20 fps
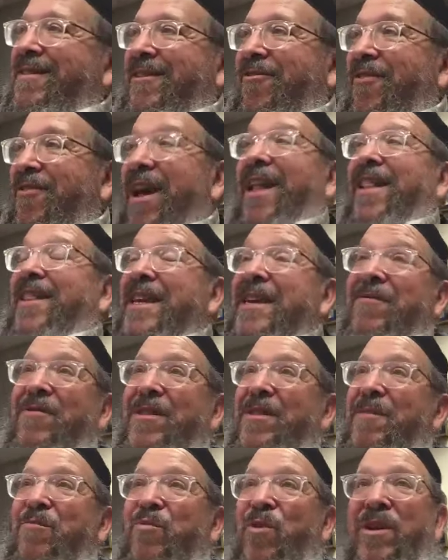they're not
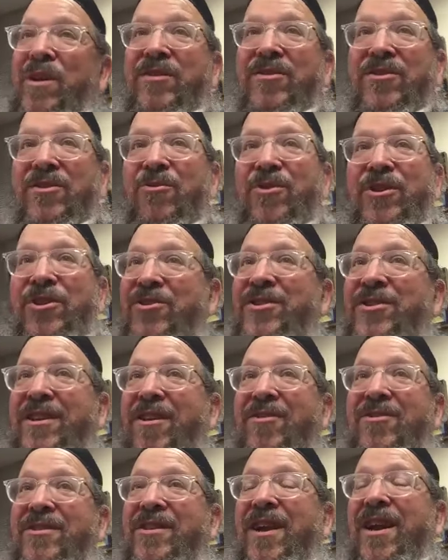leaving the bridge. So he just
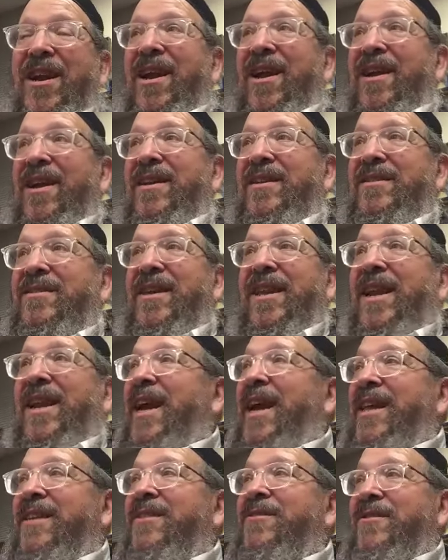tells the guy, he said,
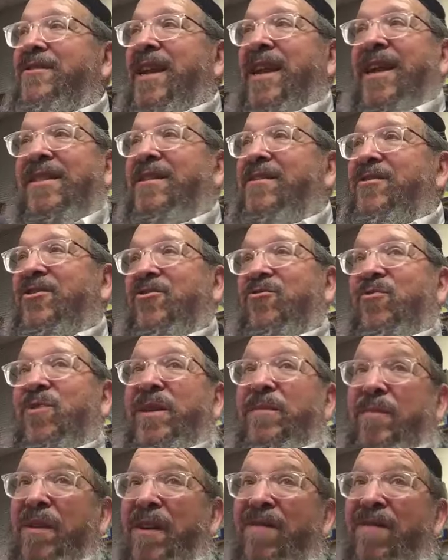I had this
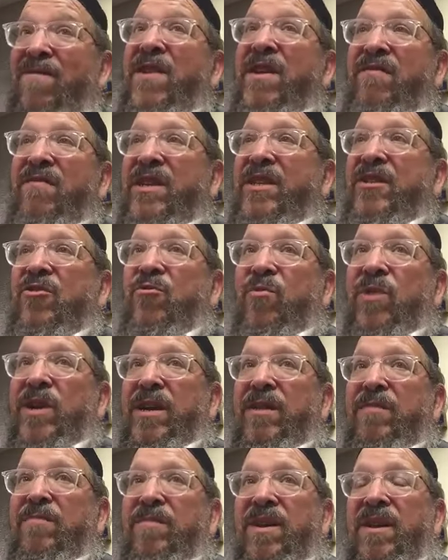dream, a vivid
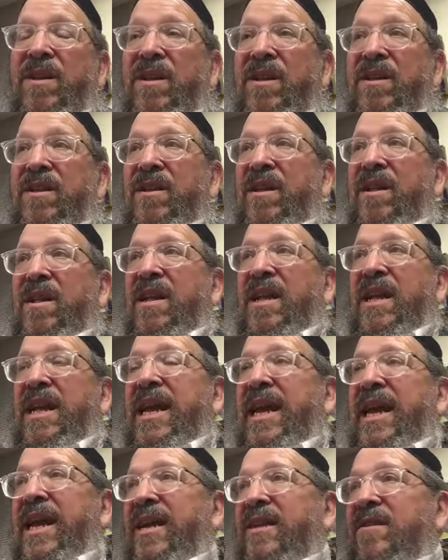dream.
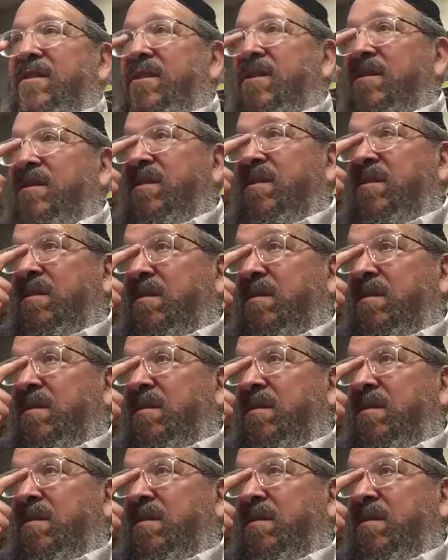And